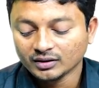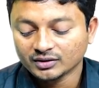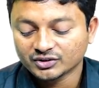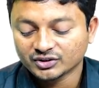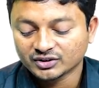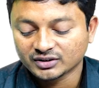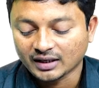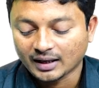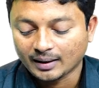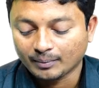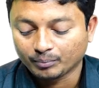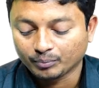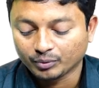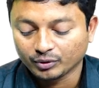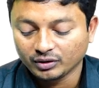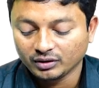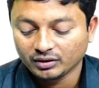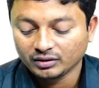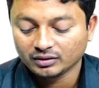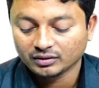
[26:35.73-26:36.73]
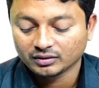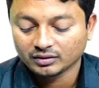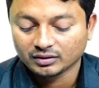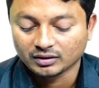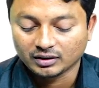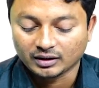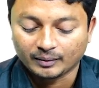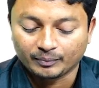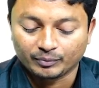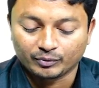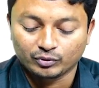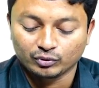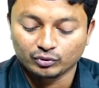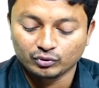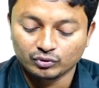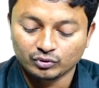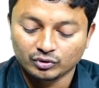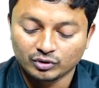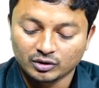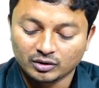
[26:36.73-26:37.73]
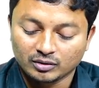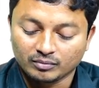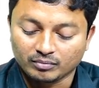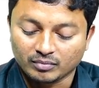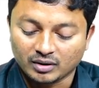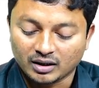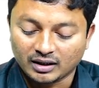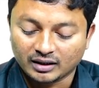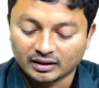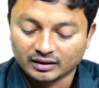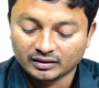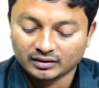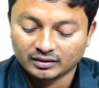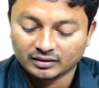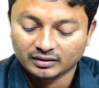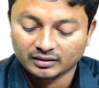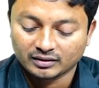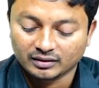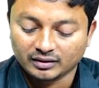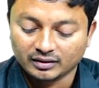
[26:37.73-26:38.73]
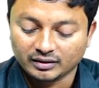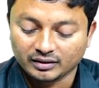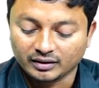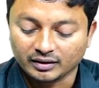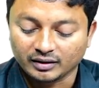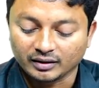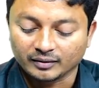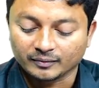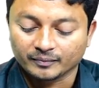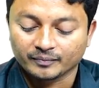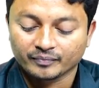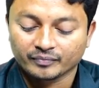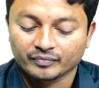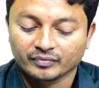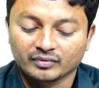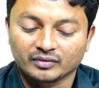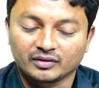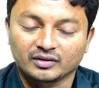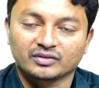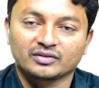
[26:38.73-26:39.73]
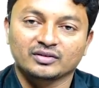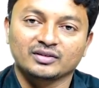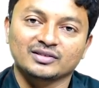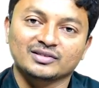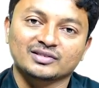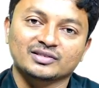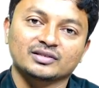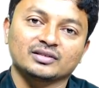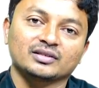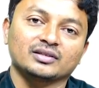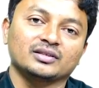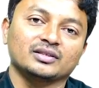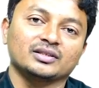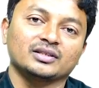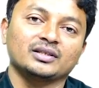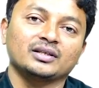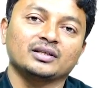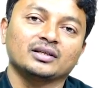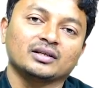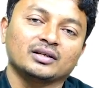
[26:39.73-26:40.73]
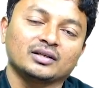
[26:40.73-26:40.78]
sample up to mark A. This is the